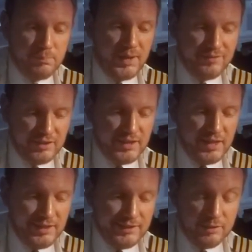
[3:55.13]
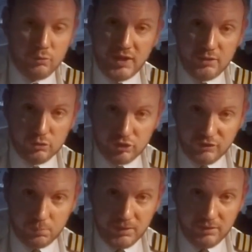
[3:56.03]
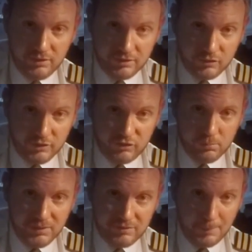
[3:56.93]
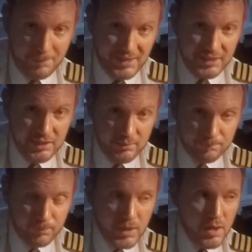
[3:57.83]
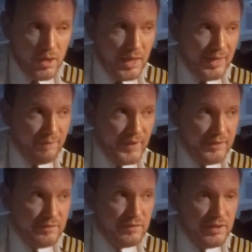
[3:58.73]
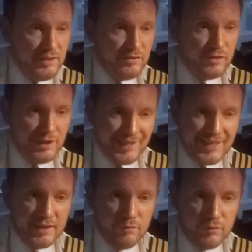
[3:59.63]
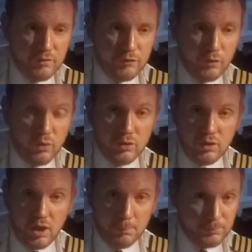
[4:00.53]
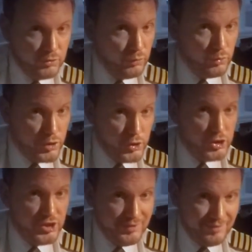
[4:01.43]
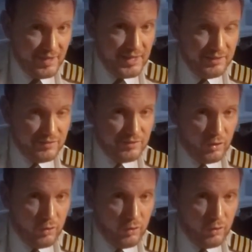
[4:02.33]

basically a little radio transmitter that transmits a ping, and that is alive for up to 30 days